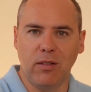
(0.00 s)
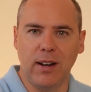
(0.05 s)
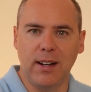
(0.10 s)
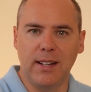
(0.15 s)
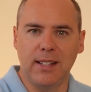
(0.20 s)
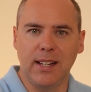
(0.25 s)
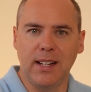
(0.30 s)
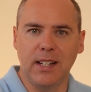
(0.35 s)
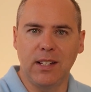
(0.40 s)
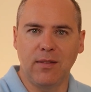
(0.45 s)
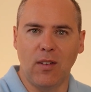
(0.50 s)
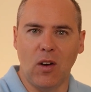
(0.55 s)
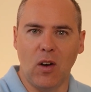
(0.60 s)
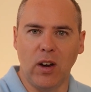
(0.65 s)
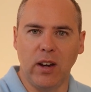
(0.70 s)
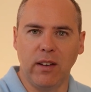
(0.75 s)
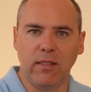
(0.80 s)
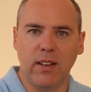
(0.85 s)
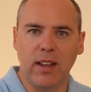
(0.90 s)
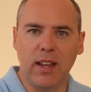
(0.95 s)

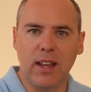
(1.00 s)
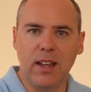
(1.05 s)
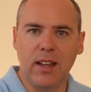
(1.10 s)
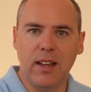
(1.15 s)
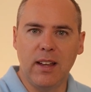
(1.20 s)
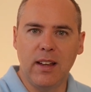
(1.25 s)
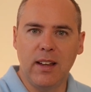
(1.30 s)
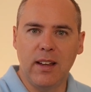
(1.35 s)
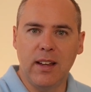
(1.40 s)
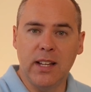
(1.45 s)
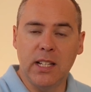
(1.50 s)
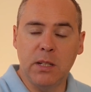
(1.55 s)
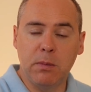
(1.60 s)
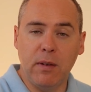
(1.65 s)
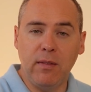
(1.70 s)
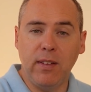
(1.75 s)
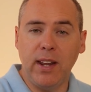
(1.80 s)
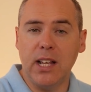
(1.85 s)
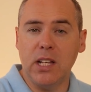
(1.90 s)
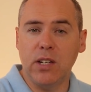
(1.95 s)
365. So
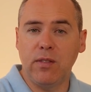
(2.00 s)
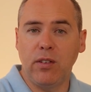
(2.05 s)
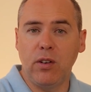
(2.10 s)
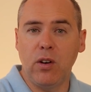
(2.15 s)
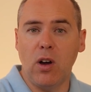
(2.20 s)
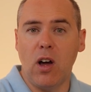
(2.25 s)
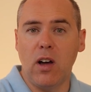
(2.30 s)
whether that's through